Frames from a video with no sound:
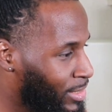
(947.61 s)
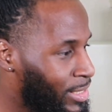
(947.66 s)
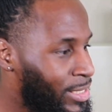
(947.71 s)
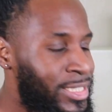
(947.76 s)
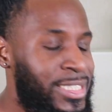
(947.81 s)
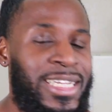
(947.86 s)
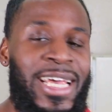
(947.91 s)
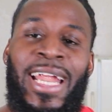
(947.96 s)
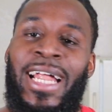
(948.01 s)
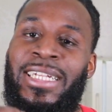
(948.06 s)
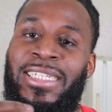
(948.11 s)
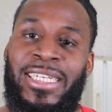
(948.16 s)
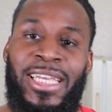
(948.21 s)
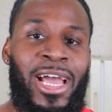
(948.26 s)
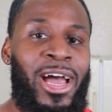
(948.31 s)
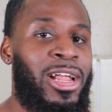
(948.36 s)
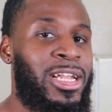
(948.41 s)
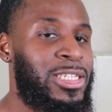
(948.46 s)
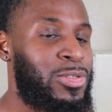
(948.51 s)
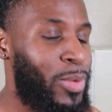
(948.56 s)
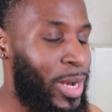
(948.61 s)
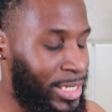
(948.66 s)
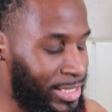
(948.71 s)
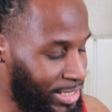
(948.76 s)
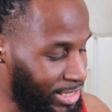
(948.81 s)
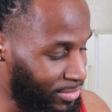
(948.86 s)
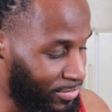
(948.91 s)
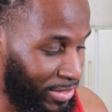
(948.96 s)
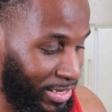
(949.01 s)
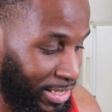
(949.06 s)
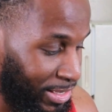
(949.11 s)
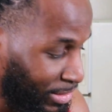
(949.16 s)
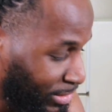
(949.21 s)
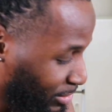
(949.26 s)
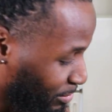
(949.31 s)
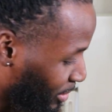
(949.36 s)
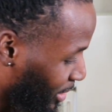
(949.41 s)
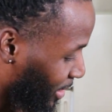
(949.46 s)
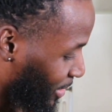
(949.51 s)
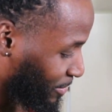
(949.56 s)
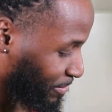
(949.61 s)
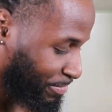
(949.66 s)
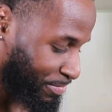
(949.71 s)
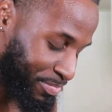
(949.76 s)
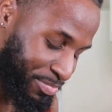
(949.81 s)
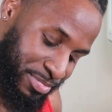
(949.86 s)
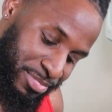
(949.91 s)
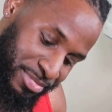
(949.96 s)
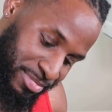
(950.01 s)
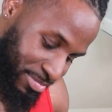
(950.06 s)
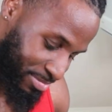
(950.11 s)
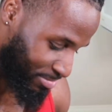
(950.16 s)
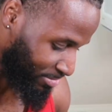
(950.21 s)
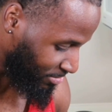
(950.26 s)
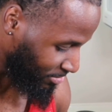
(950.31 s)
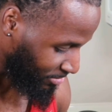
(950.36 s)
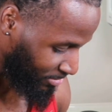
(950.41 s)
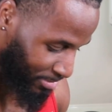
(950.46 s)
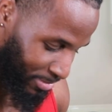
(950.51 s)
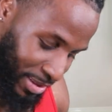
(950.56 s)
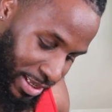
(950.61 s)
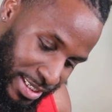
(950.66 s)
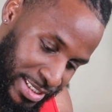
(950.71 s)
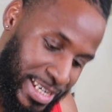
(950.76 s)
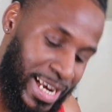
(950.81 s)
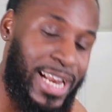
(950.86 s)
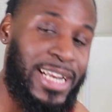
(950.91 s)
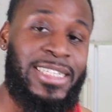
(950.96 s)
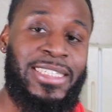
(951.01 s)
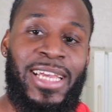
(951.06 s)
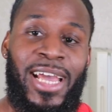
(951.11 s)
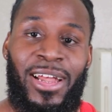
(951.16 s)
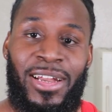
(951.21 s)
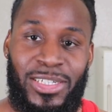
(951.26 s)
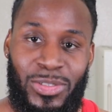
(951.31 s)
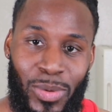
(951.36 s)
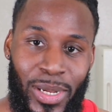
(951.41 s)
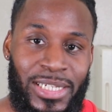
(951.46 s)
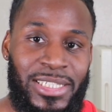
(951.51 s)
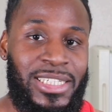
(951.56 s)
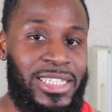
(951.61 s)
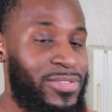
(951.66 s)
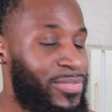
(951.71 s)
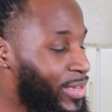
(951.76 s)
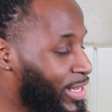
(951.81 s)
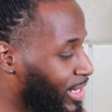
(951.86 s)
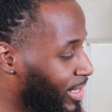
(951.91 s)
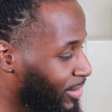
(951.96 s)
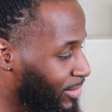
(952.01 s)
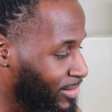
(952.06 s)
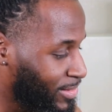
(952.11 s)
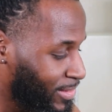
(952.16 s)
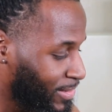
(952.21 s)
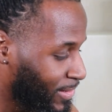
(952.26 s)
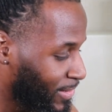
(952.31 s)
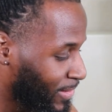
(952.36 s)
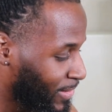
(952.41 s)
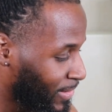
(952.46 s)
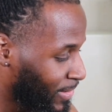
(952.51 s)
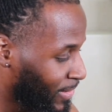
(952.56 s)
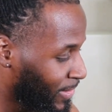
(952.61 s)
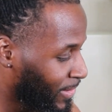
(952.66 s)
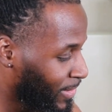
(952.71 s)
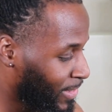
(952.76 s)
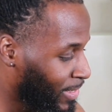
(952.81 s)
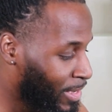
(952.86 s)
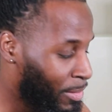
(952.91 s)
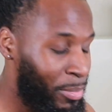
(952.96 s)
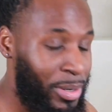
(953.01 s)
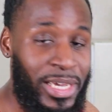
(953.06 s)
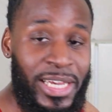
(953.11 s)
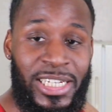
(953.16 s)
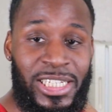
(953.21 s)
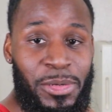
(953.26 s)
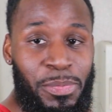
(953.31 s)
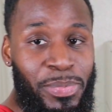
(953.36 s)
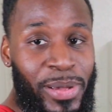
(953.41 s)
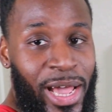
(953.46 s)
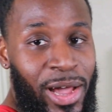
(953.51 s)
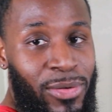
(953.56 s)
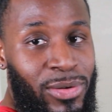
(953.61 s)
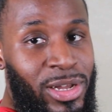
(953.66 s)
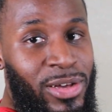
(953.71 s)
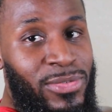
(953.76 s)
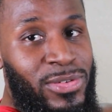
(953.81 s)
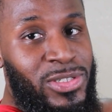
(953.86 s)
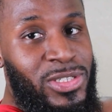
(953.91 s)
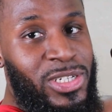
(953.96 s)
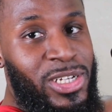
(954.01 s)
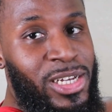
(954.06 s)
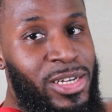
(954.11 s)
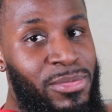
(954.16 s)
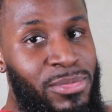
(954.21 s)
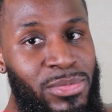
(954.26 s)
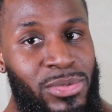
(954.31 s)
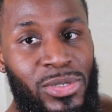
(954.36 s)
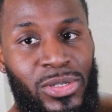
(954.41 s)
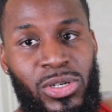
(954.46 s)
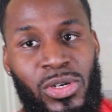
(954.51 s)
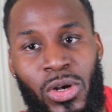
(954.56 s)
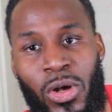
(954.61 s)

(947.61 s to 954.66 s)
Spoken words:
Shout out to y'all that's watching these videos, man. Shout out to y'all that's watching these videos. But get your power levels up.